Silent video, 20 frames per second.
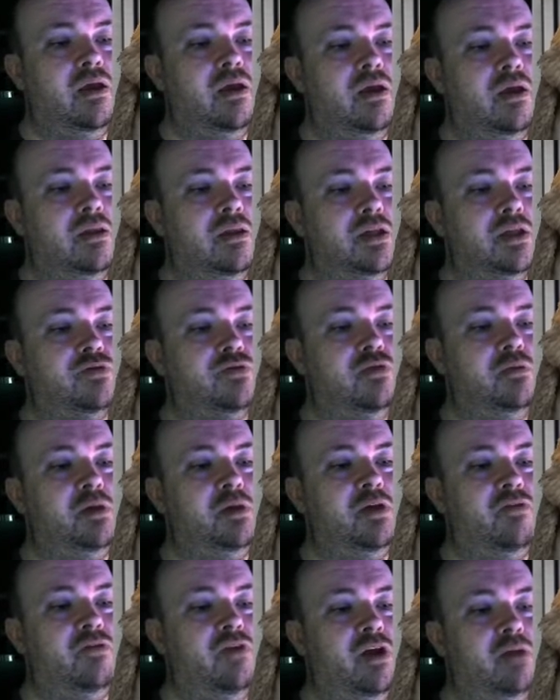This will
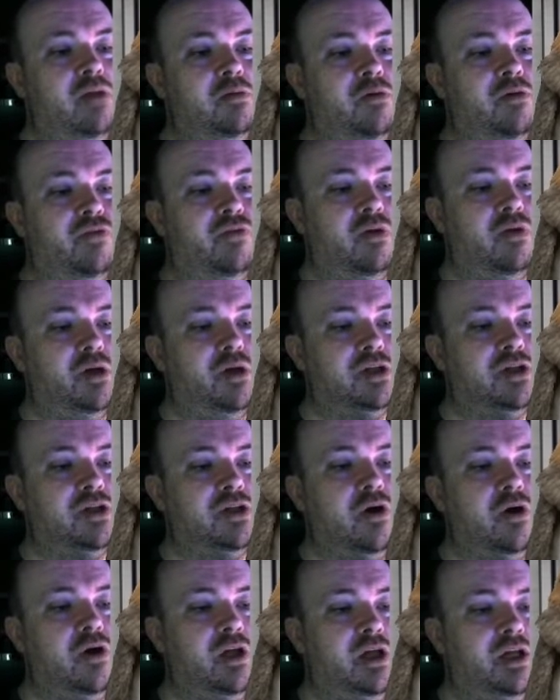be available from
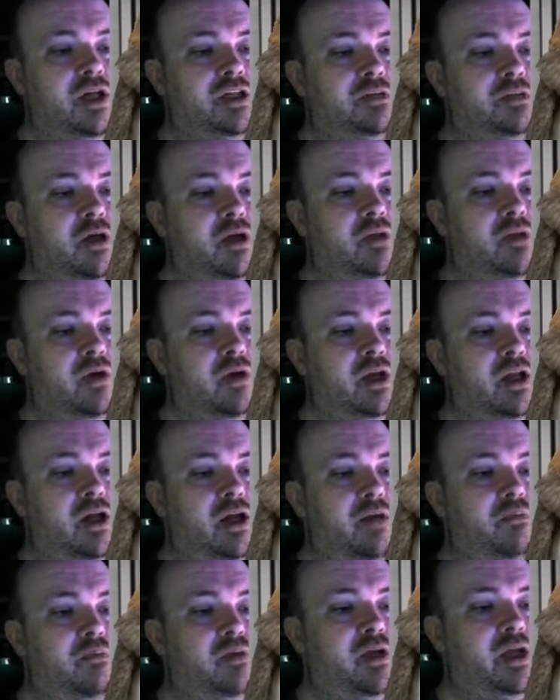Atari Age, by the way, and
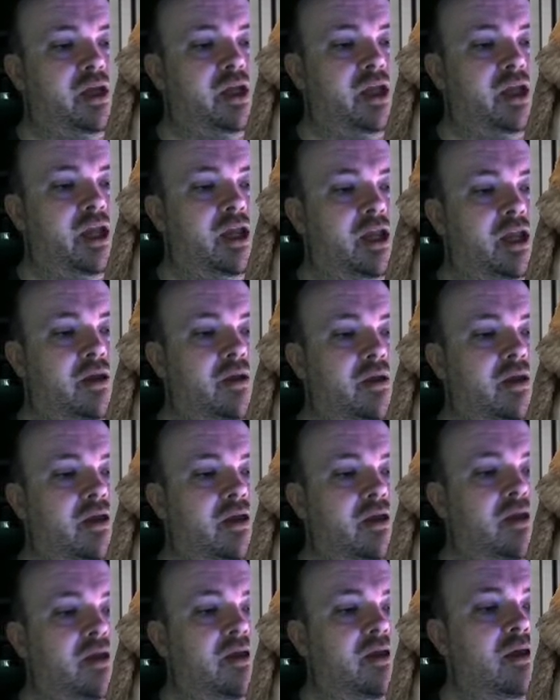I'm playing a
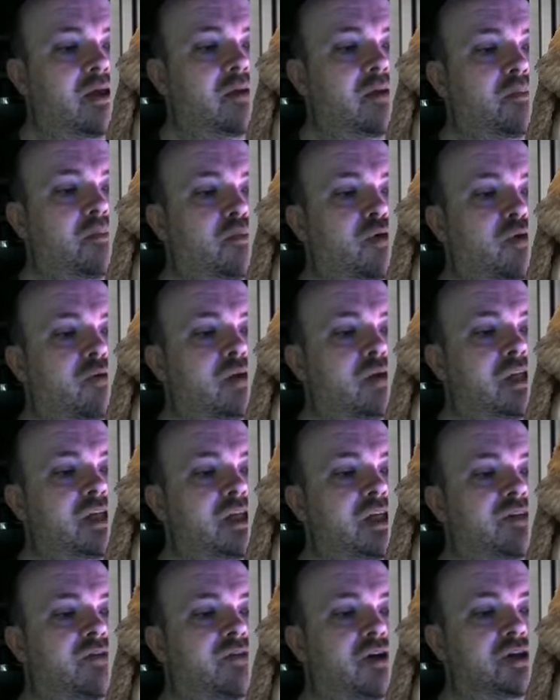
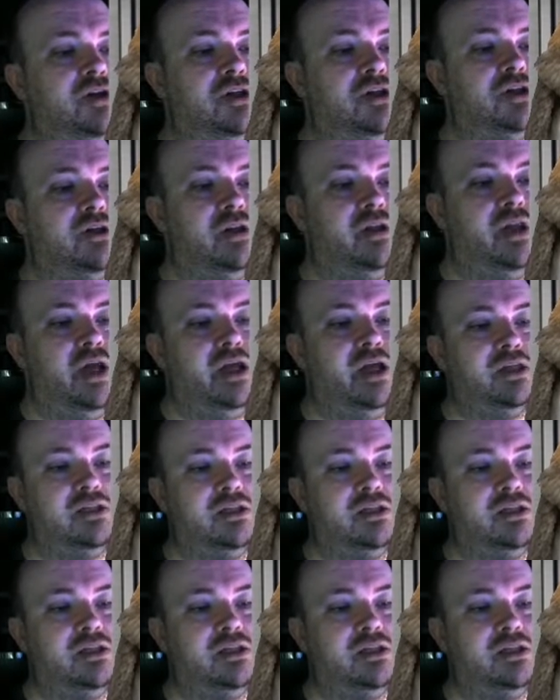pre-release version that